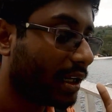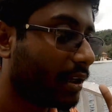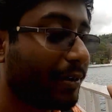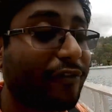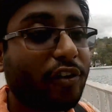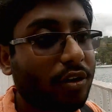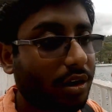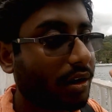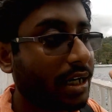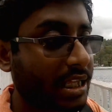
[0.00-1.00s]

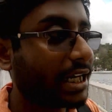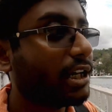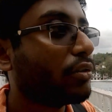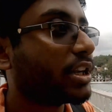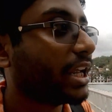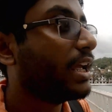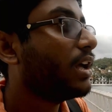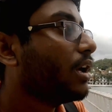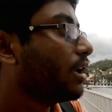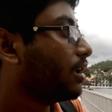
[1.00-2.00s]
before deciding to stay
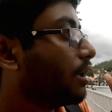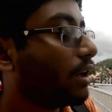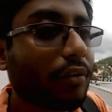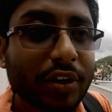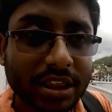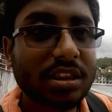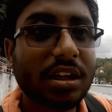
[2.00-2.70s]
with